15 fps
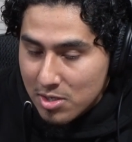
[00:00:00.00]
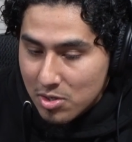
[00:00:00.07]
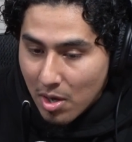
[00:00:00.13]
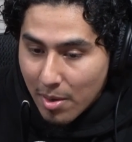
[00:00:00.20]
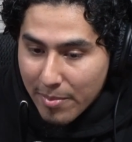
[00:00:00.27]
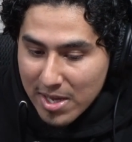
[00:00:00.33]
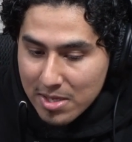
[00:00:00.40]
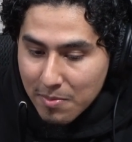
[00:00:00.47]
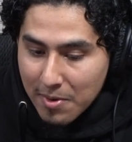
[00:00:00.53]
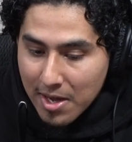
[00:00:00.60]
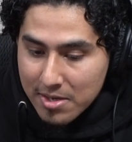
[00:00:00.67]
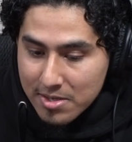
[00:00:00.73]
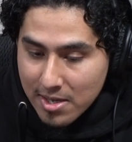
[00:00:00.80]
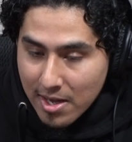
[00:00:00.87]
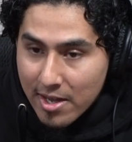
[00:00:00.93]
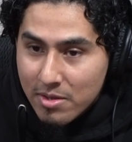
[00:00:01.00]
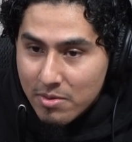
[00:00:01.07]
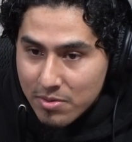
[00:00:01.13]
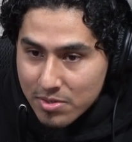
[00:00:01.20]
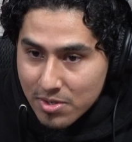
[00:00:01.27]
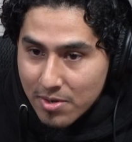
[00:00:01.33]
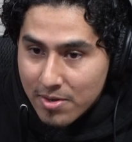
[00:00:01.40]
So I passed by, I was like, "How you
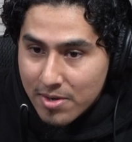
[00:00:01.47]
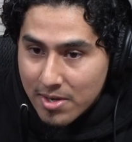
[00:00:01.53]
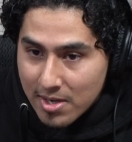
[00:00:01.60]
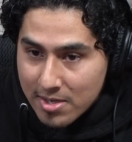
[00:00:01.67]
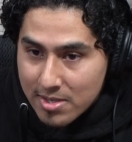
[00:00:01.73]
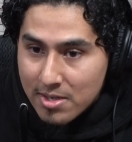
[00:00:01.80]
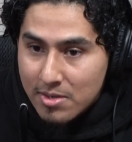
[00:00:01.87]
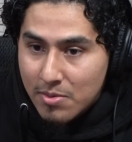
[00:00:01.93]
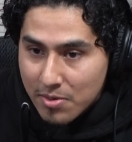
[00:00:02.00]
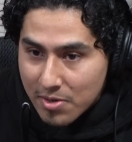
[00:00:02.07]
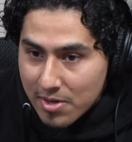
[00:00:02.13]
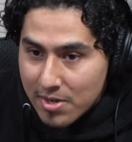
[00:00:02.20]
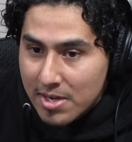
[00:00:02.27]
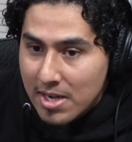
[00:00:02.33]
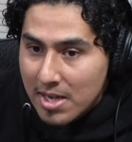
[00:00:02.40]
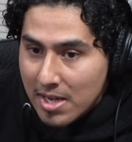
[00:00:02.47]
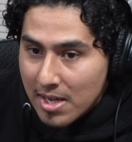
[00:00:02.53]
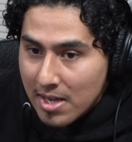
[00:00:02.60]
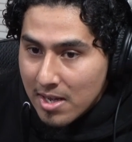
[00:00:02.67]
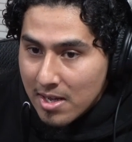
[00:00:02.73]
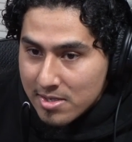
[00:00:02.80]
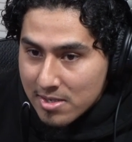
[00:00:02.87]
doing, sir?" And he said, "Doing good."
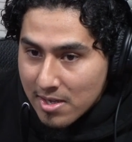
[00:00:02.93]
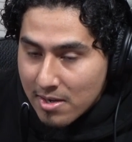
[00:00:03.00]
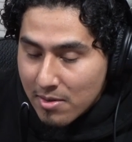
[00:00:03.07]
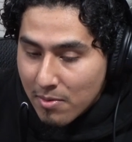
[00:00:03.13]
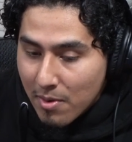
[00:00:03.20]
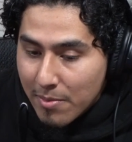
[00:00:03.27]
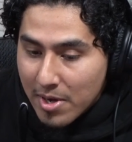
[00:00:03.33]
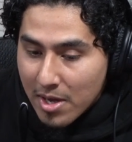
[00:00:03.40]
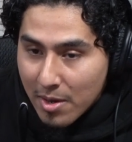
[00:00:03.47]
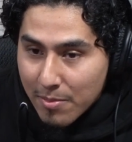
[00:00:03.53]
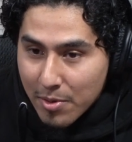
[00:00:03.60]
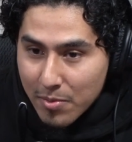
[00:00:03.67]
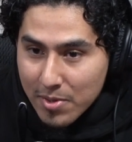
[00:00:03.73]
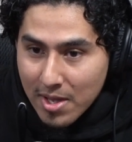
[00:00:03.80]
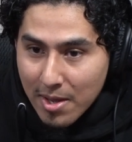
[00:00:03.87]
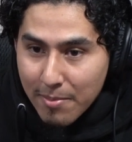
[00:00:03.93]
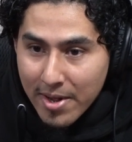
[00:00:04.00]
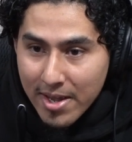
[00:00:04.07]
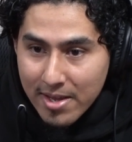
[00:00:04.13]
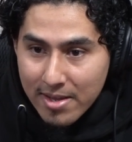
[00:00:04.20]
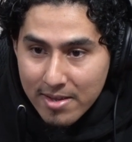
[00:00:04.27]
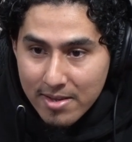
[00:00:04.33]
I said, "Do you want me to help you with that
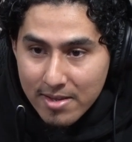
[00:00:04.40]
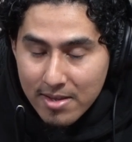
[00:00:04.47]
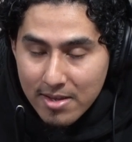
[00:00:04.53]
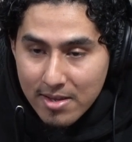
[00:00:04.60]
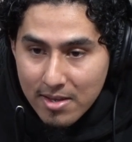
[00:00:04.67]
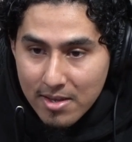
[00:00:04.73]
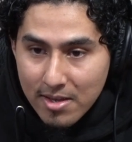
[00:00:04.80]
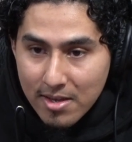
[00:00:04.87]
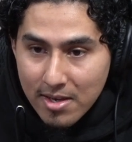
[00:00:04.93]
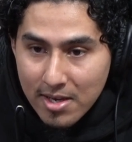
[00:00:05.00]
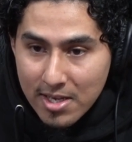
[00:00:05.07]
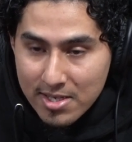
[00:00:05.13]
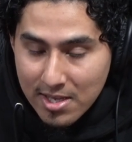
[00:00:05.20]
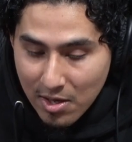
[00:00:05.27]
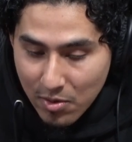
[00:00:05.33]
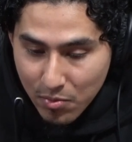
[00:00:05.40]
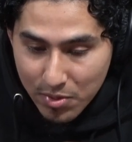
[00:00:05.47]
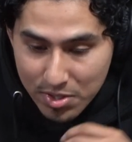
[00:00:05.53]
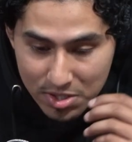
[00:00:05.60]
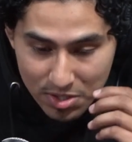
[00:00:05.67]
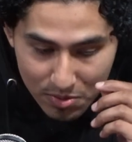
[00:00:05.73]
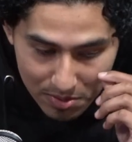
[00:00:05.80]
bike?" And he's like,
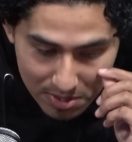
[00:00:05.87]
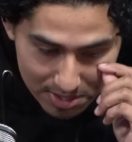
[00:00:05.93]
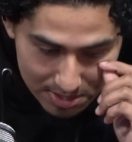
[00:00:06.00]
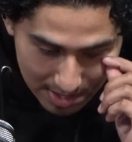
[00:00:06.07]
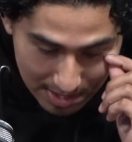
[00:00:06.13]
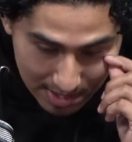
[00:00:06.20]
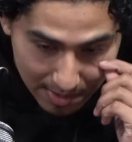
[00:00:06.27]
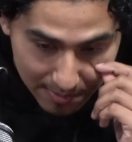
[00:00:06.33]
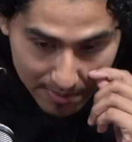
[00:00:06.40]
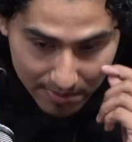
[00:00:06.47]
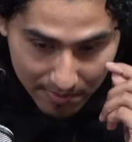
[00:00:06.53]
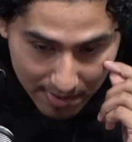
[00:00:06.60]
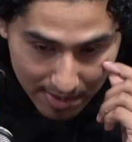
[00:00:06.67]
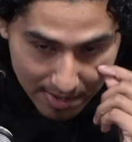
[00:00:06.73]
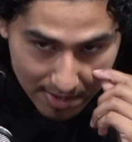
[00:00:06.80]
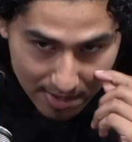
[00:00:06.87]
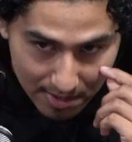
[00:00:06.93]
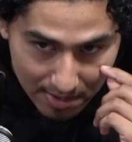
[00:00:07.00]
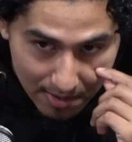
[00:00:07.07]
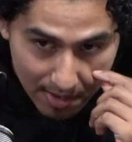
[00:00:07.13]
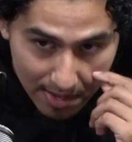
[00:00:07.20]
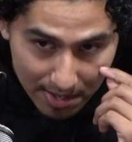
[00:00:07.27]
"Would you?" He's like, "That'd be great."
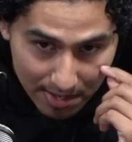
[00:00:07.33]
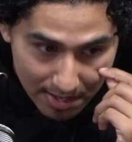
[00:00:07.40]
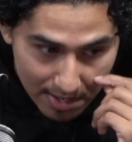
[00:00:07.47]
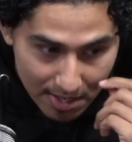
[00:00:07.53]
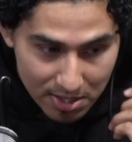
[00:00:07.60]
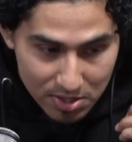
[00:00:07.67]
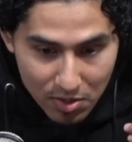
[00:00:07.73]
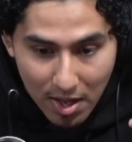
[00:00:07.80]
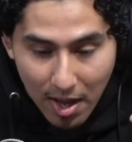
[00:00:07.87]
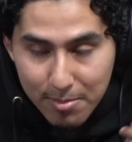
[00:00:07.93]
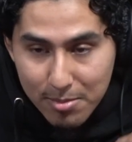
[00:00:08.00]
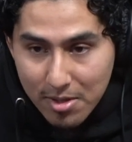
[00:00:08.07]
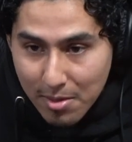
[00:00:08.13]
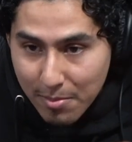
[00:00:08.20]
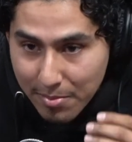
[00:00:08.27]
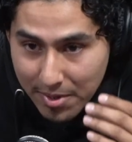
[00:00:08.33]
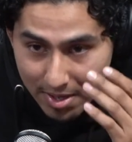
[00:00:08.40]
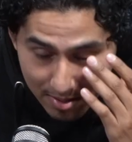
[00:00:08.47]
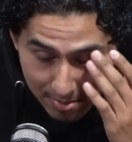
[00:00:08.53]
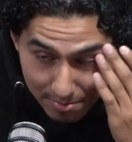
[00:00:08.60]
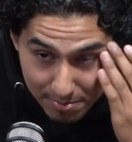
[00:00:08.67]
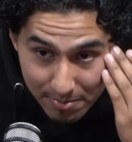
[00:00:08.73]
All right. So he hopped on the
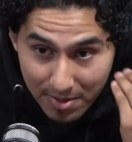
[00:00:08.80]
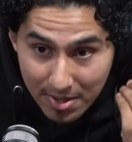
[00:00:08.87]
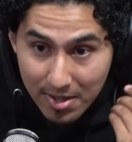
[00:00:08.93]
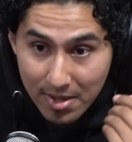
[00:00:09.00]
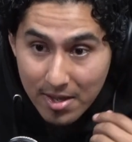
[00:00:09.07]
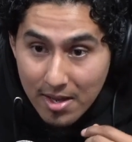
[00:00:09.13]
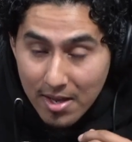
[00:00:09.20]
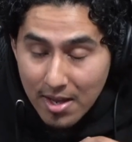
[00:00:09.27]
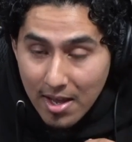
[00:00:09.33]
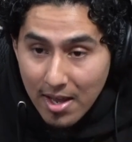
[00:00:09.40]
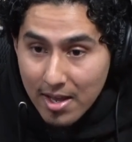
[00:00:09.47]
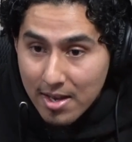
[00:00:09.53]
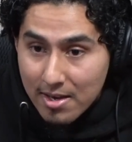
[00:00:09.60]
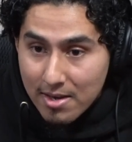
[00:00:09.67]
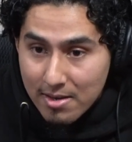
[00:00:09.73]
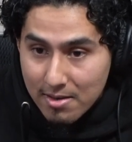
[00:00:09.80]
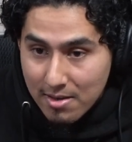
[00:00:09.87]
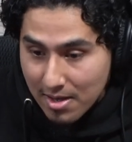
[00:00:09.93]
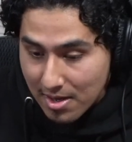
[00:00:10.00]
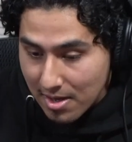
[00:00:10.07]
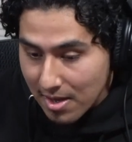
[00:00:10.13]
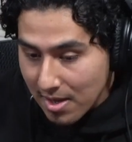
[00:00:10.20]
pickup and
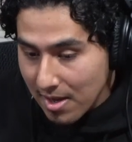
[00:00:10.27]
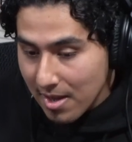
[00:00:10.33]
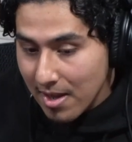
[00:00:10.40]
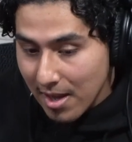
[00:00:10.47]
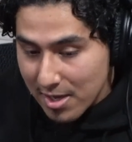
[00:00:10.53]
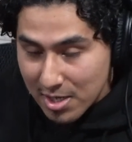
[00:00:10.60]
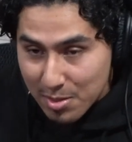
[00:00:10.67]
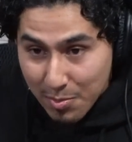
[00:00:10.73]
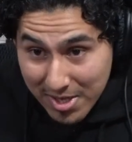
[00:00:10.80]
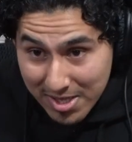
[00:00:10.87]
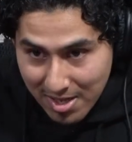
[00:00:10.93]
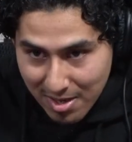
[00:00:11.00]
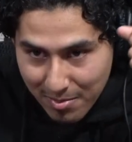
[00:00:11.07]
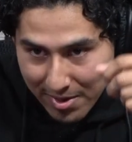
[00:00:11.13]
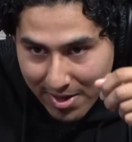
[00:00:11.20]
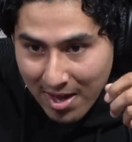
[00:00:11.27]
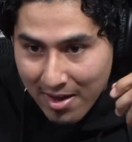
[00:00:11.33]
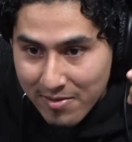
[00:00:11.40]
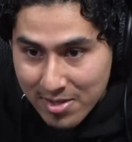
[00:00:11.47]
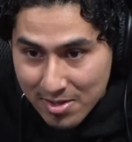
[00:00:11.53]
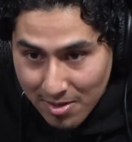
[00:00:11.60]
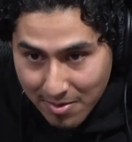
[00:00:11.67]
I just picked it up and
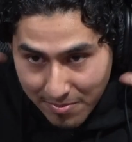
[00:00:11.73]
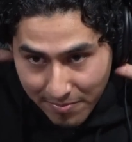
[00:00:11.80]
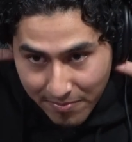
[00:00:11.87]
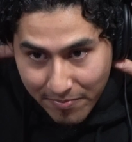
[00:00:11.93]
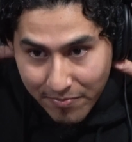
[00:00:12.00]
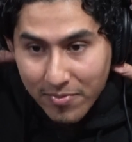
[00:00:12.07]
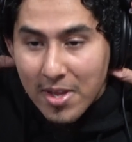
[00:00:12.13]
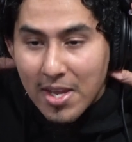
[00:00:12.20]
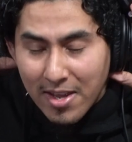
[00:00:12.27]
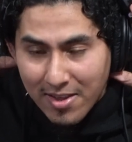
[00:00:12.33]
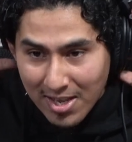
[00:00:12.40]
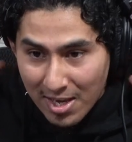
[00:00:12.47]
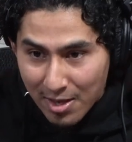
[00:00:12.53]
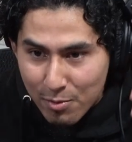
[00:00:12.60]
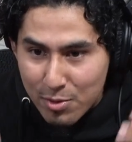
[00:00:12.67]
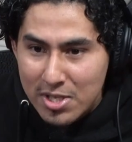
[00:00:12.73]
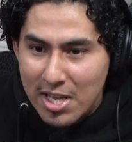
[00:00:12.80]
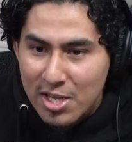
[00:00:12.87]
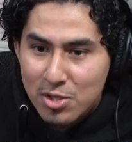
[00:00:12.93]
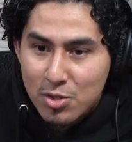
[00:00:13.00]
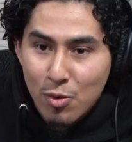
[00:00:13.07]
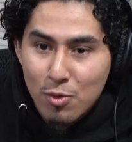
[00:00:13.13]
gave it to him. And then he was
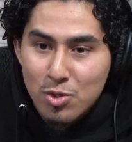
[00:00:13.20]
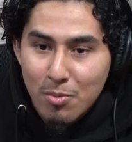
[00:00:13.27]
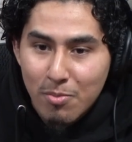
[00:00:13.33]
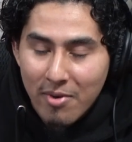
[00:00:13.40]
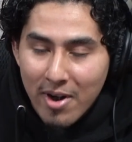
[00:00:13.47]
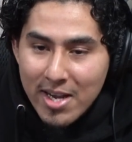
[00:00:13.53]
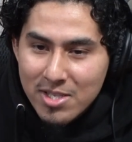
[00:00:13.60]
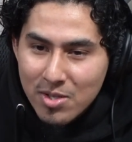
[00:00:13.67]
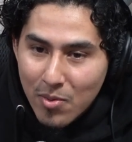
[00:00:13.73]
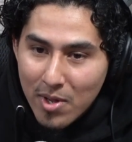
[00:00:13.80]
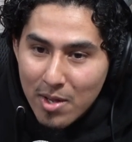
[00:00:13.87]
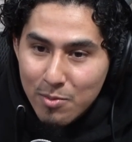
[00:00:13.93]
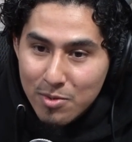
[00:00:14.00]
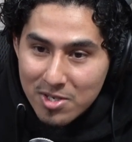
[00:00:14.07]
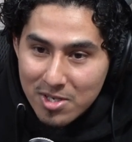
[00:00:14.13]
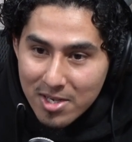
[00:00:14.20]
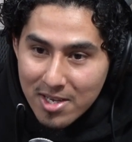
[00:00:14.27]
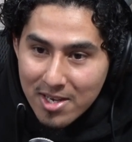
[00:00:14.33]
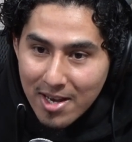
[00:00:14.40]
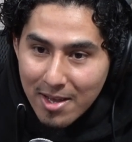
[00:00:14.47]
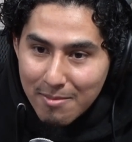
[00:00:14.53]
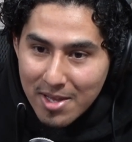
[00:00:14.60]
like so surprised the way he was
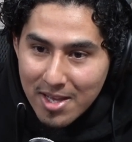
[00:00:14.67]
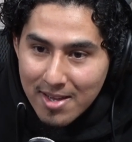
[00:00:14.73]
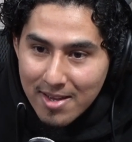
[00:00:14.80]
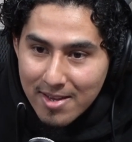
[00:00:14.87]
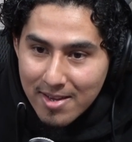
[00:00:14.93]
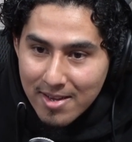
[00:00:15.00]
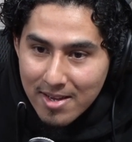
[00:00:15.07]
looking at me.